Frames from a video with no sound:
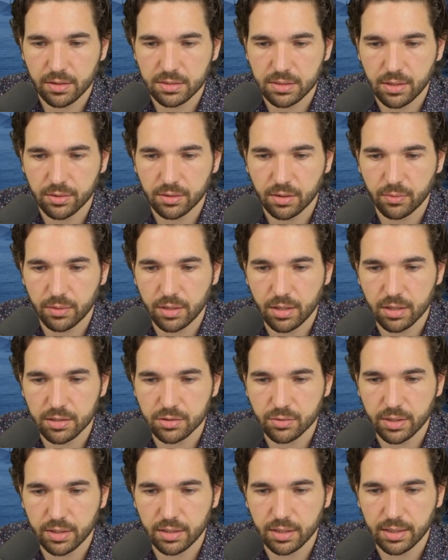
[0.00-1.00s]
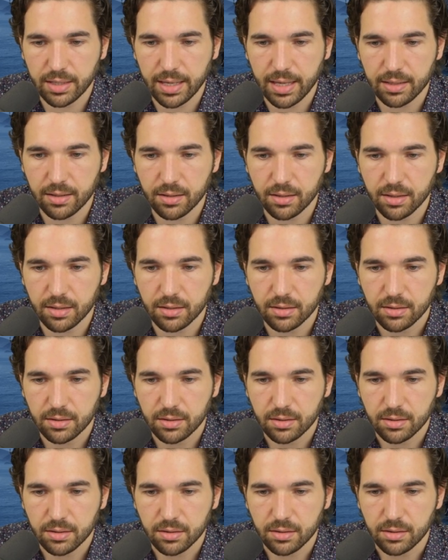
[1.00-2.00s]
to South Korea, Australia, Canada,
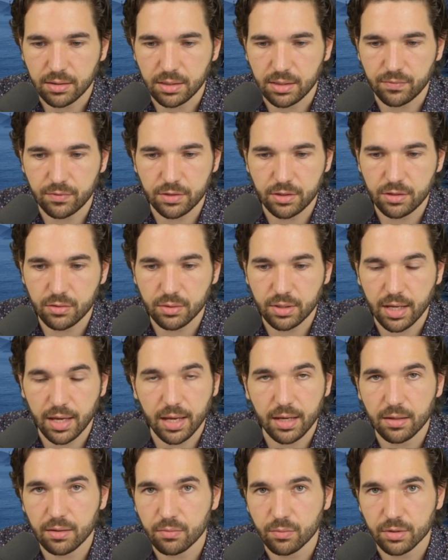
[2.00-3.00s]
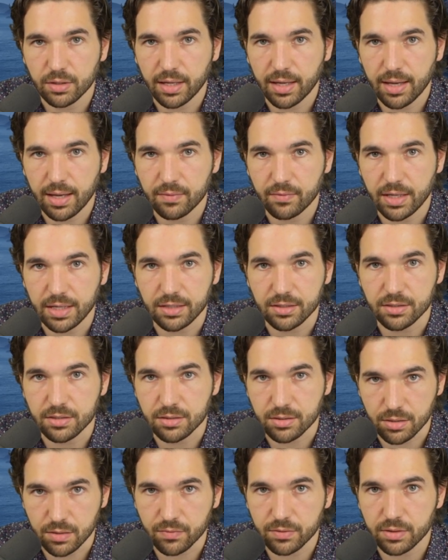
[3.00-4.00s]
even the UK, where they have a
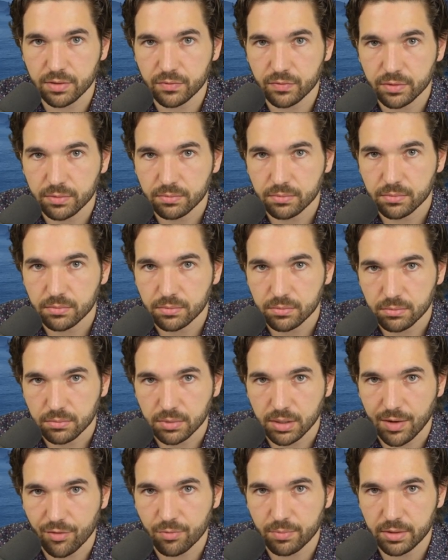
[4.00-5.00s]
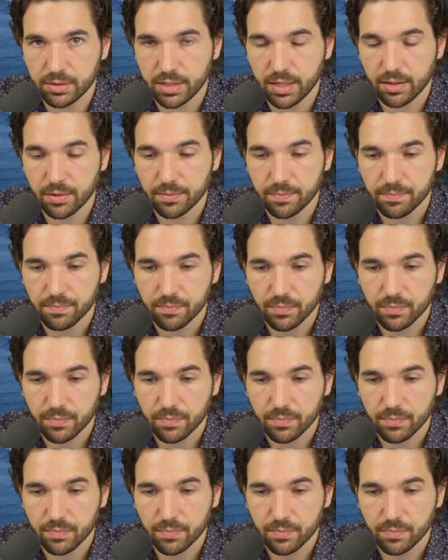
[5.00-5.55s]
conservative government there,